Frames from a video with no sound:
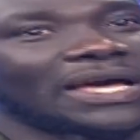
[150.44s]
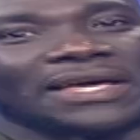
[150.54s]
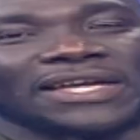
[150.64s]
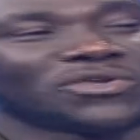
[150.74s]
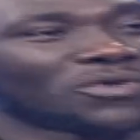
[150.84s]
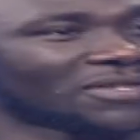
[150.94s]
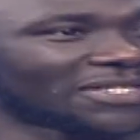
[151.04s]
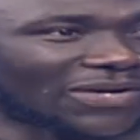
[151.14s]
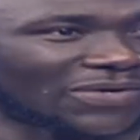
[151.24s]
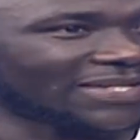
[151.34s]
I knew all the
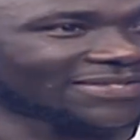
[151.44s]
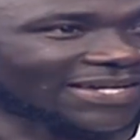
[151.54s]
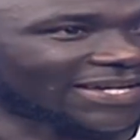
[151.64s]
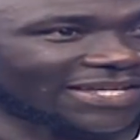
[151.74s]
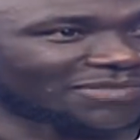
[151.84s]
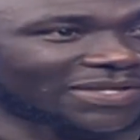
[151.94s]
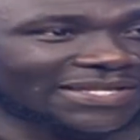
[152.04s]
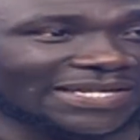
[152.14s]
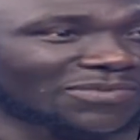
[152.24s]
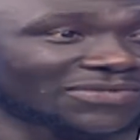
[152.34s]
Shaolins, I guess, by the
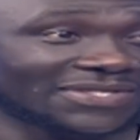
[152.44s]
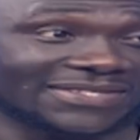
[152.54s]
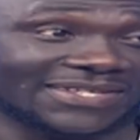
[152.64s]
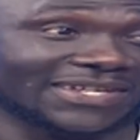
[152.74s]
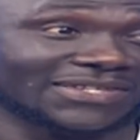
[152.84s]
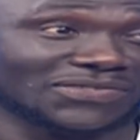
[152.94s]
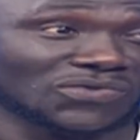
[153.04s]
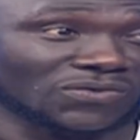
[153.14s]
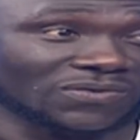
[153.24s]
time I was in secondary school.